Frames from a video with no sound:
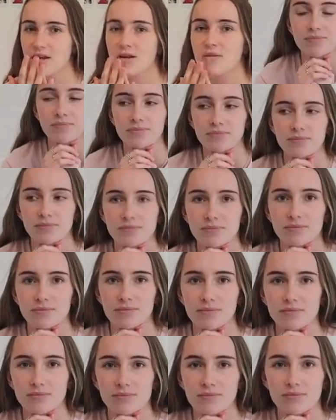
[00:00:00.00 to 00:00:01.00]
You
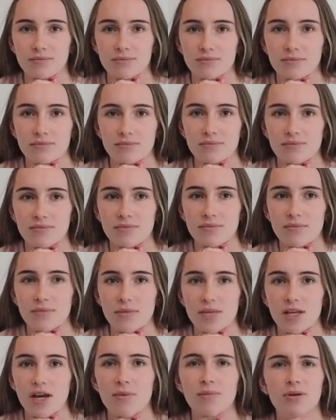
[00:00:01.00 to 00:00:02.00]
could give a
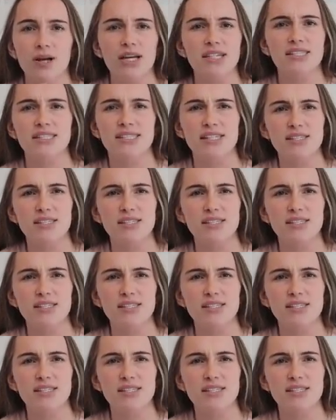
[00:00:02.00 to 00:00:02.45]
estimate price.